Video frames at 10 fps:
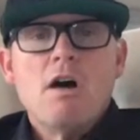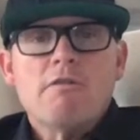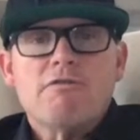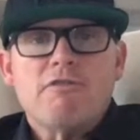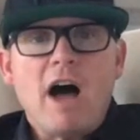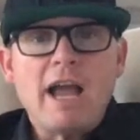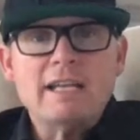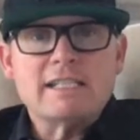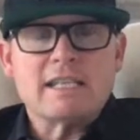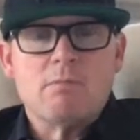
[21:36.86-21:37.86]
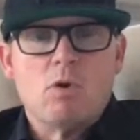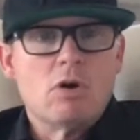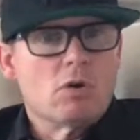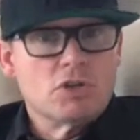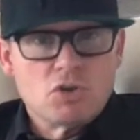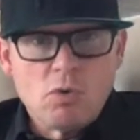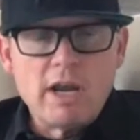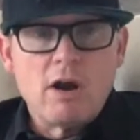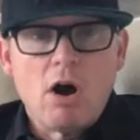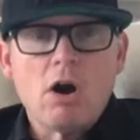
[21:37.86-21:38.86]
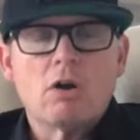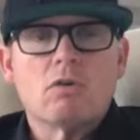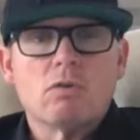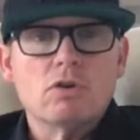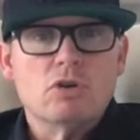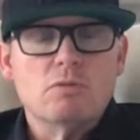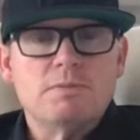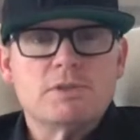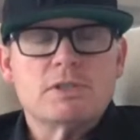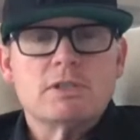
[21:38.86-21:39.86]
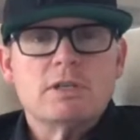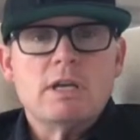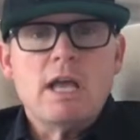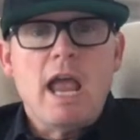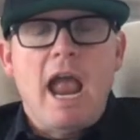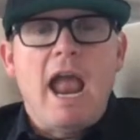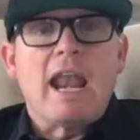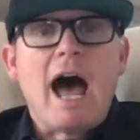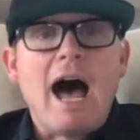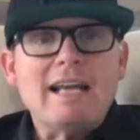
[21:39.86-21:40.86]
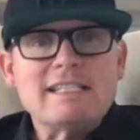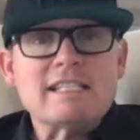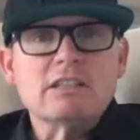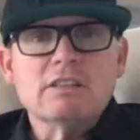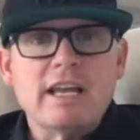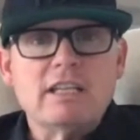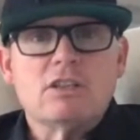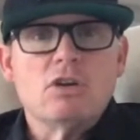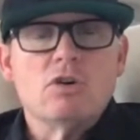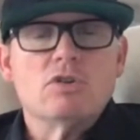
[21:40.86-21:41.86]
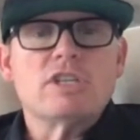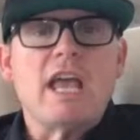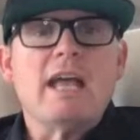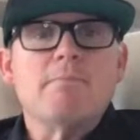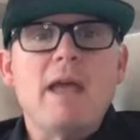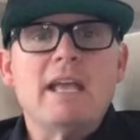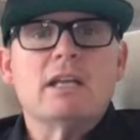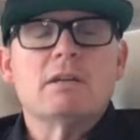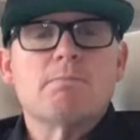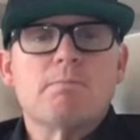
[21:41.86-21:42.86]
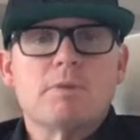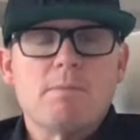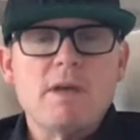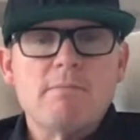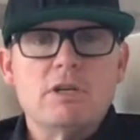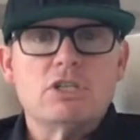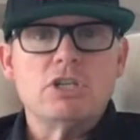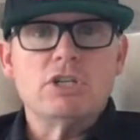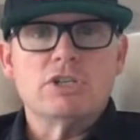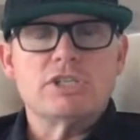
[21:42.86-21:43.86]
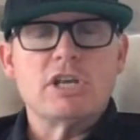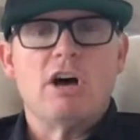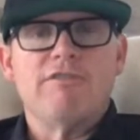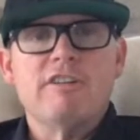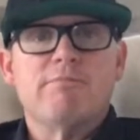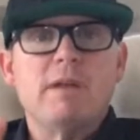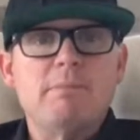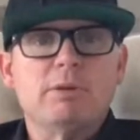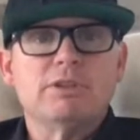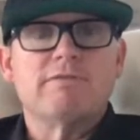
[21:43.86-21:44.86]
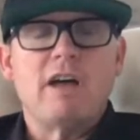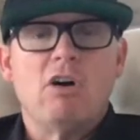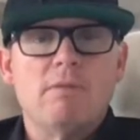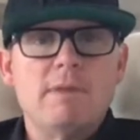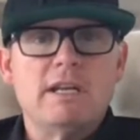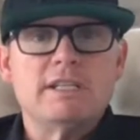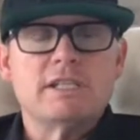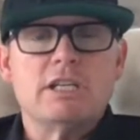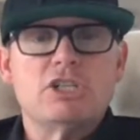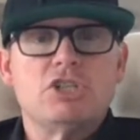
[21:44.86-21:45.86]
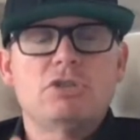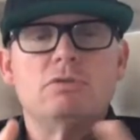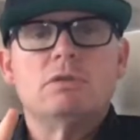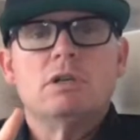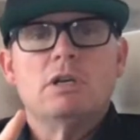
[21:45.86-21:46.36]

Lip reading: Find someone or join our groups and isolate those and make it a commitment to yourself. If people development is an issue,